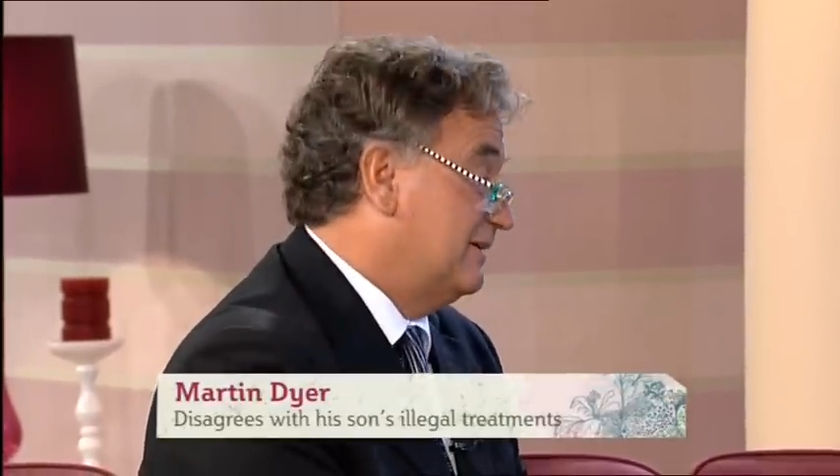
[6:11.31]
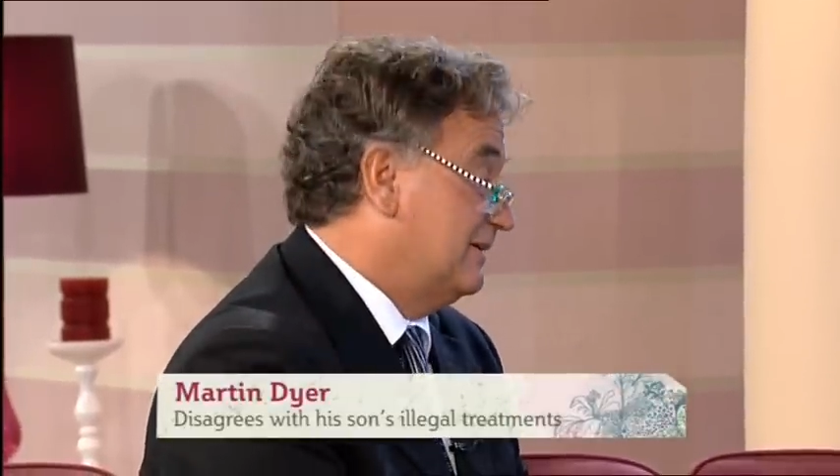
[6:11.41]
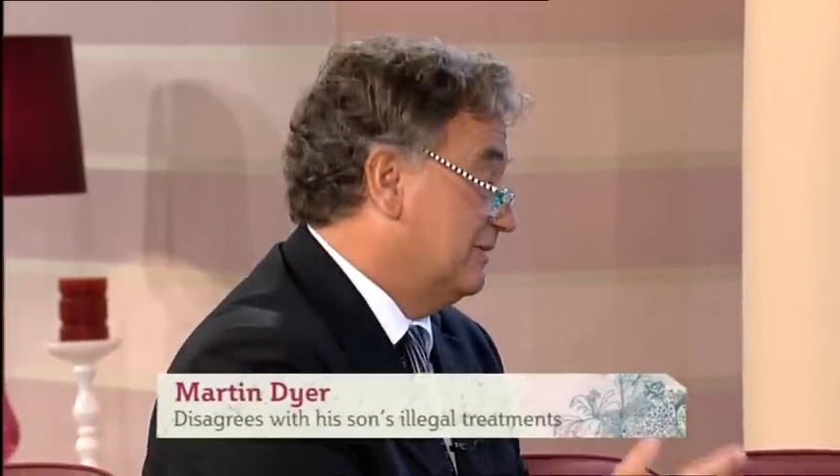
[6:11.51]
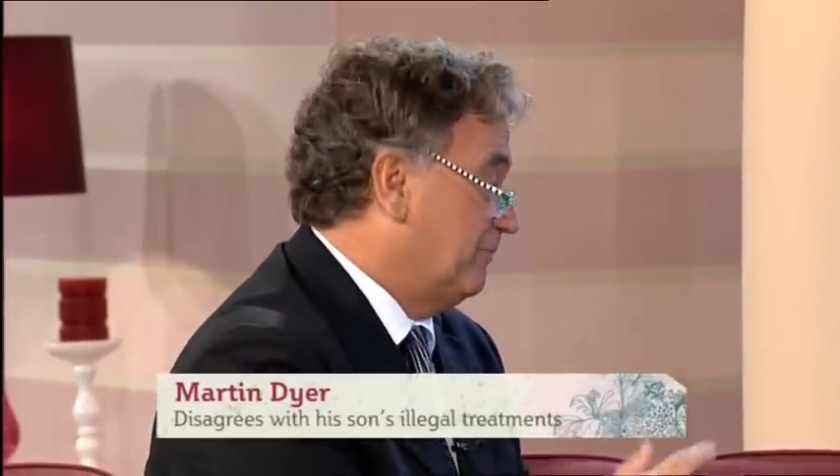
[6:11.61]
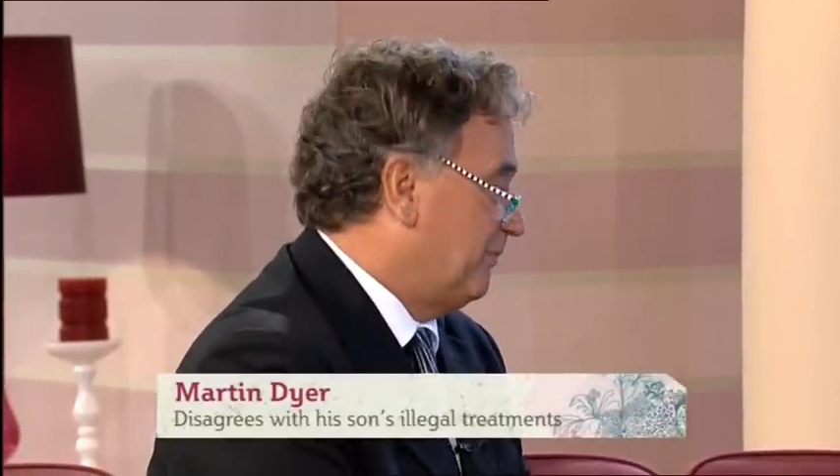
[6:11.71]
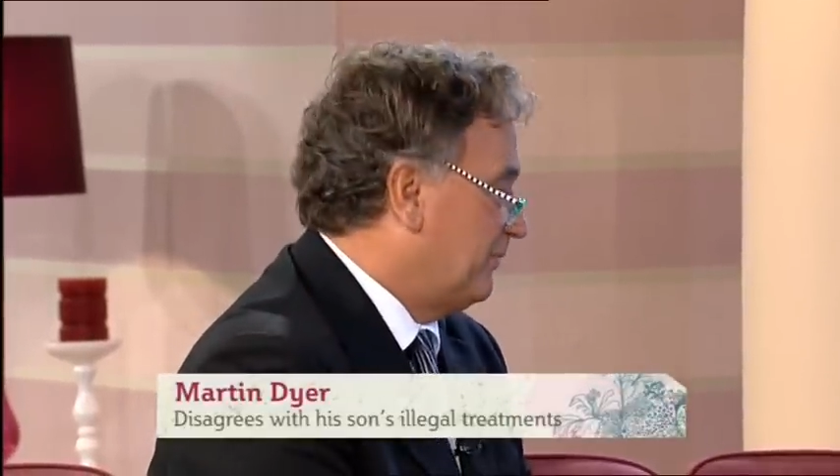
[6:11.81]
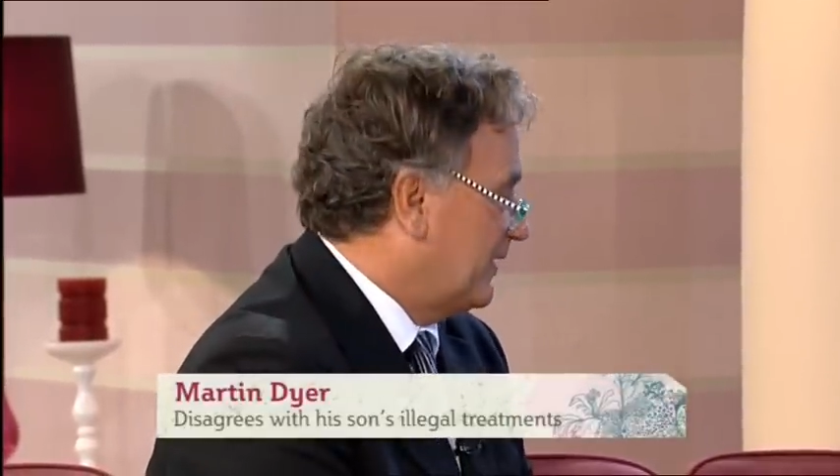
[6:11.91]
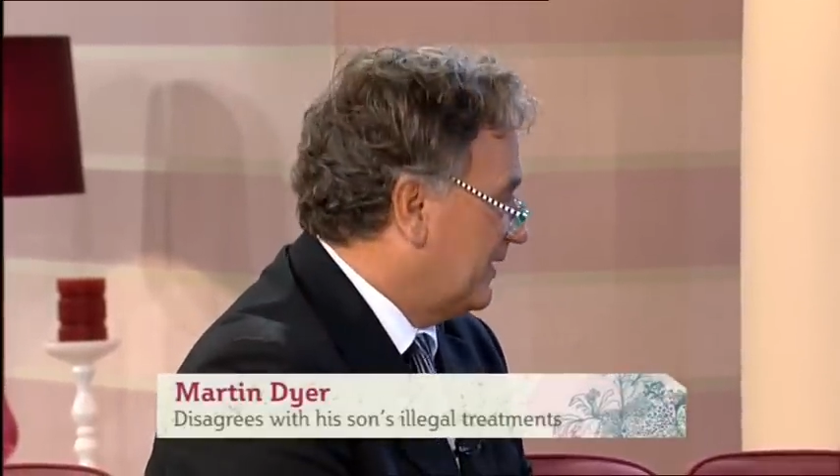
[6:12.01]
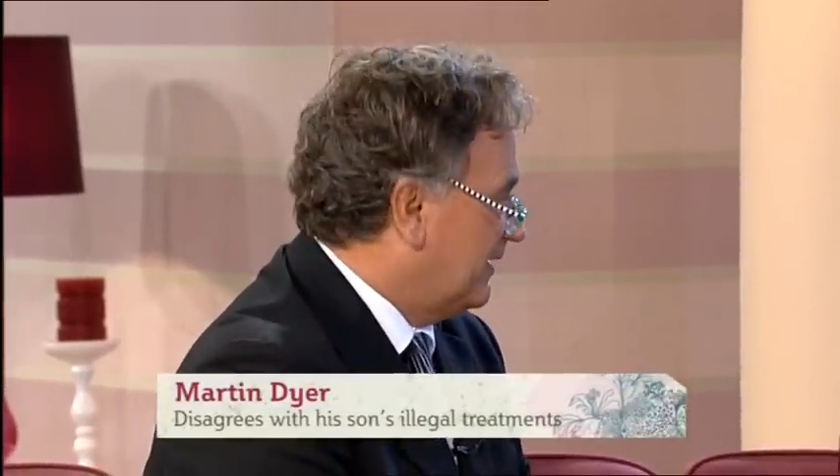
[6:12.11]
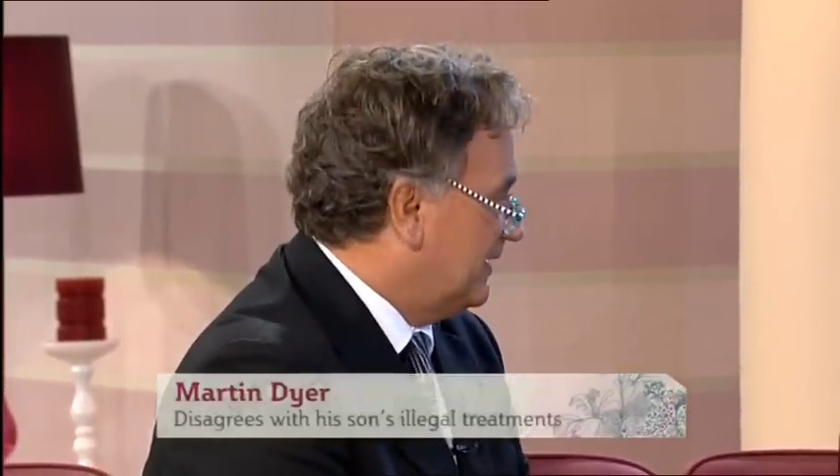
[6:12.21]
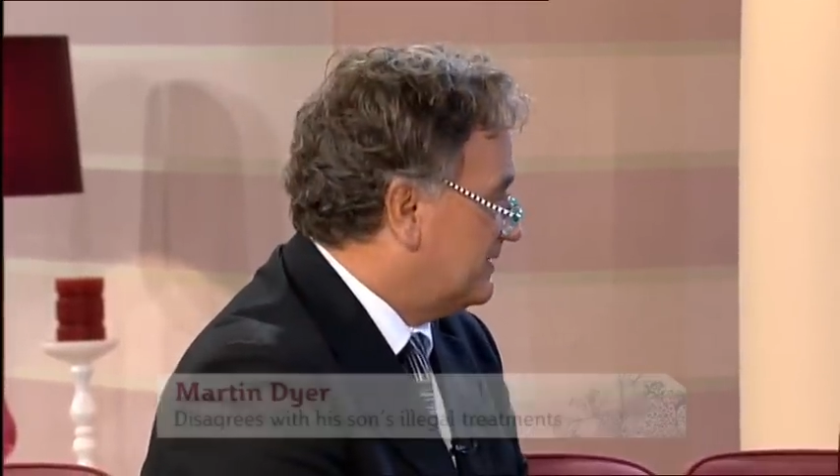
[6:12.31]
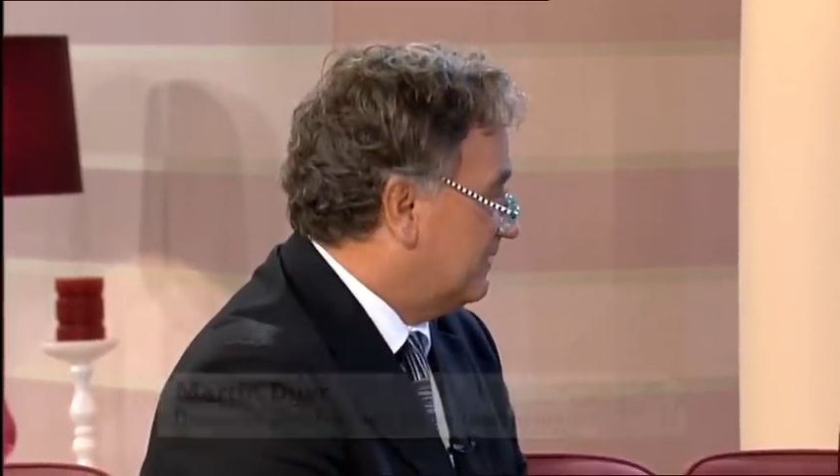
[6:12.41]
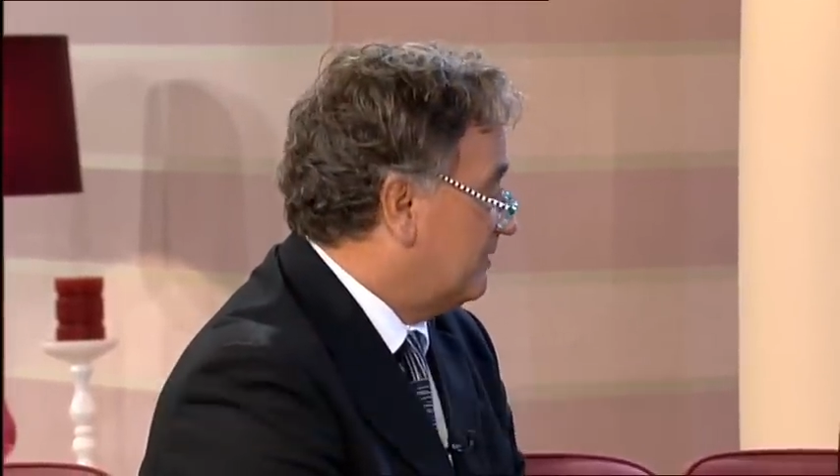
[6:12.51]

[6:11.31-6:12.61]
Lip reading: you know, he's done